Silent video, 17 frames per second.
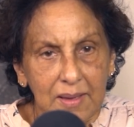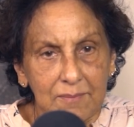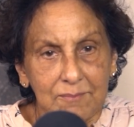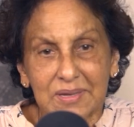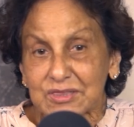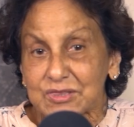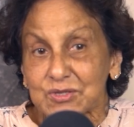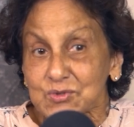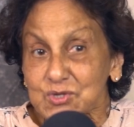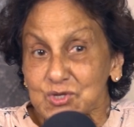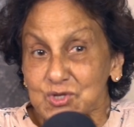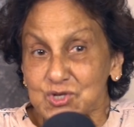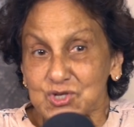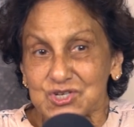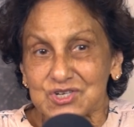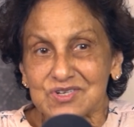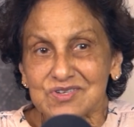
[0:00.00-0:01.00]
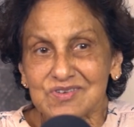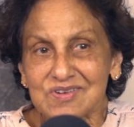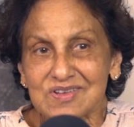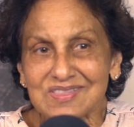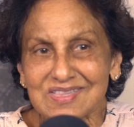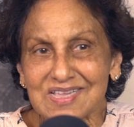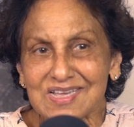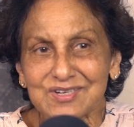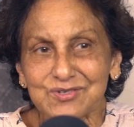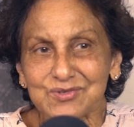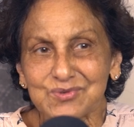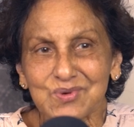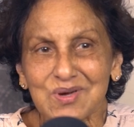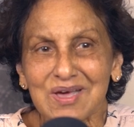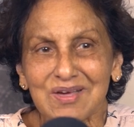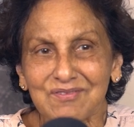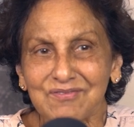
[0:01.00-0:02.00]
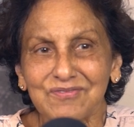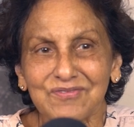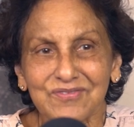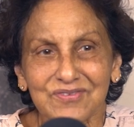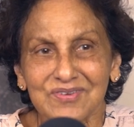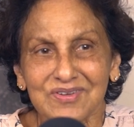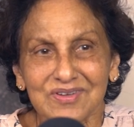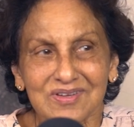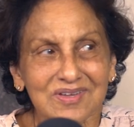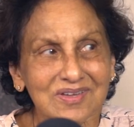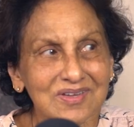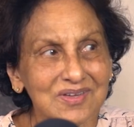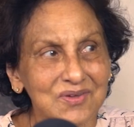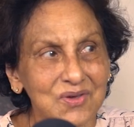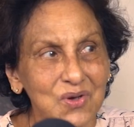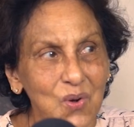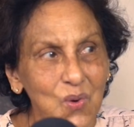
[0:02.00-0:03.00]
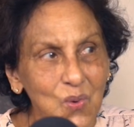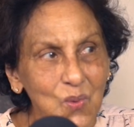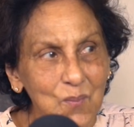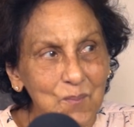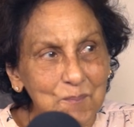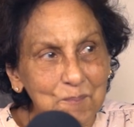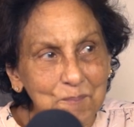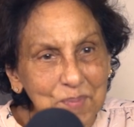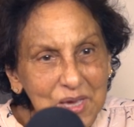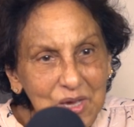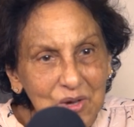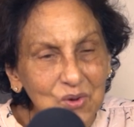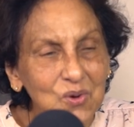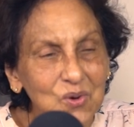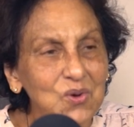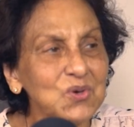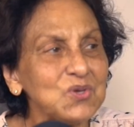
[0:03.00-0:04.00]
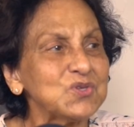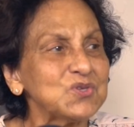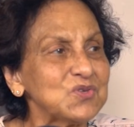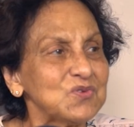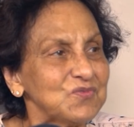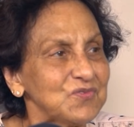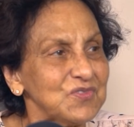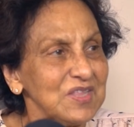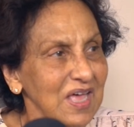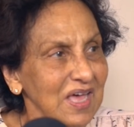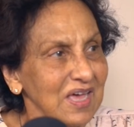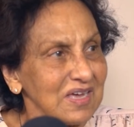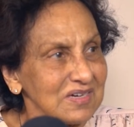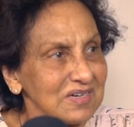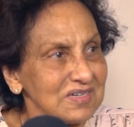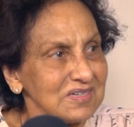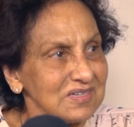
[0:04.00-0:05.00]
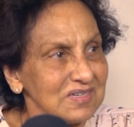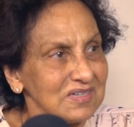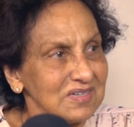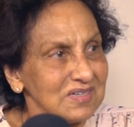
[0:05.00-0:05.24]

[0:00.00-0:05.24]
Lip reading: but those children that you have because of that